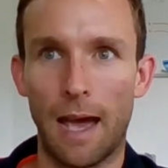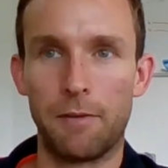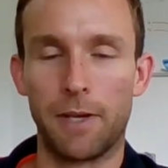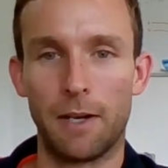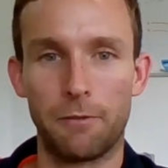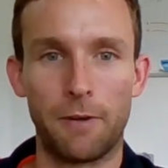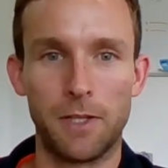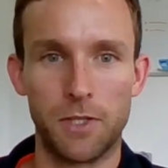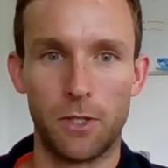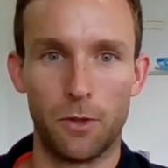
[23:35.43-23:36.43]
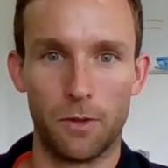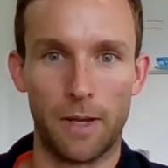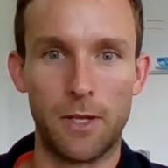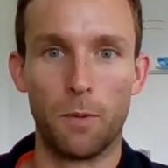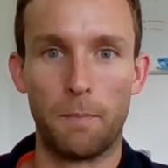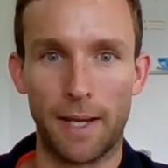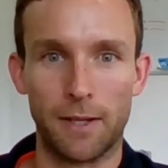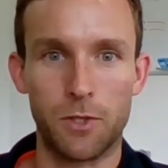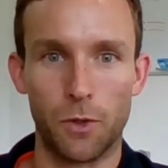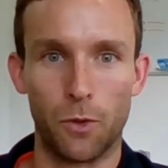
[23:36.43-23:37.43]
enough funds in your
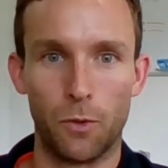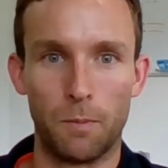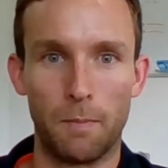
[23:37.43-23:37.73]
bank to